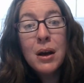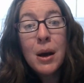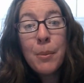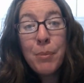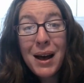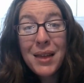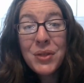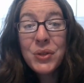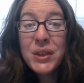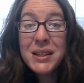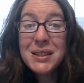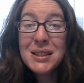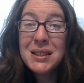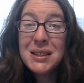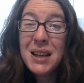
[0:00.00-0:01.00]
But
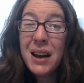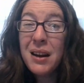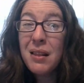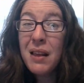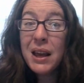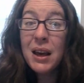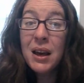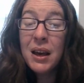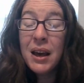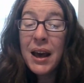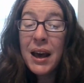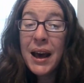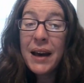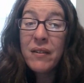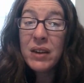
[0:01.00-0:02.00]
this is kind of like
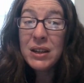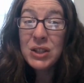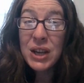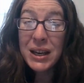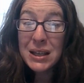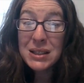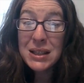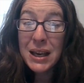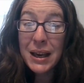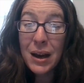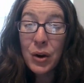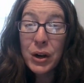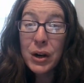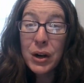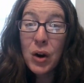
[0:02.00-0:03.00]
having Chinese
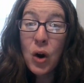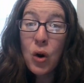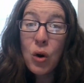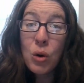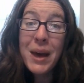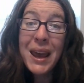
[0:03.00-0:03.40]
takeout at home.